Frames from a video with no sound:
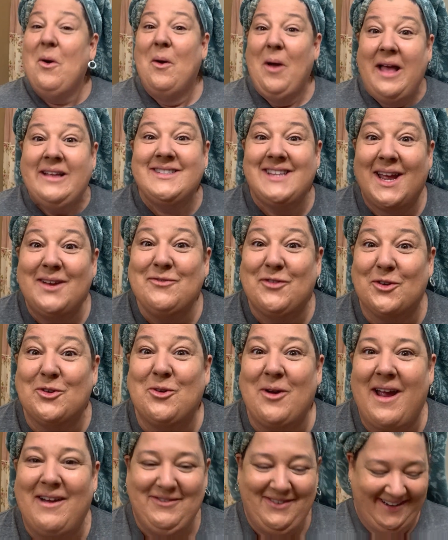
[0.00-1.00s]
How's that for
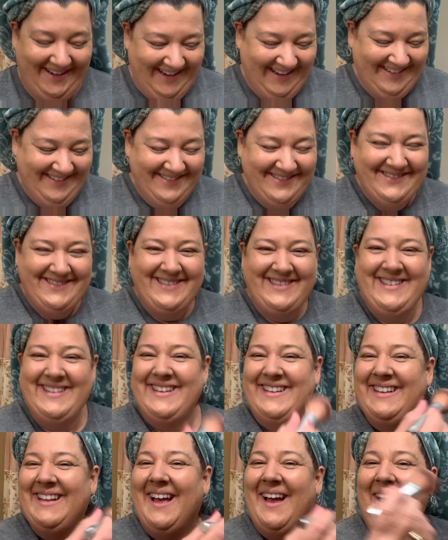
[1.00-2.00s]
graphic?
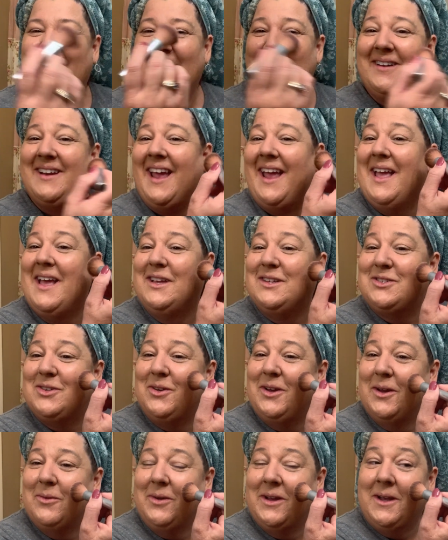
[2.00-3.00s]
Okay,
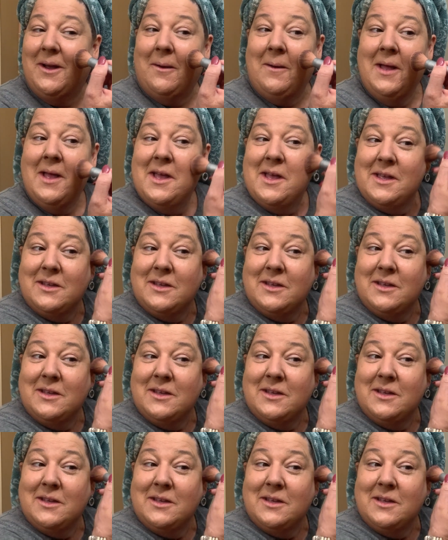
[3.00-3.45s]
so here we go.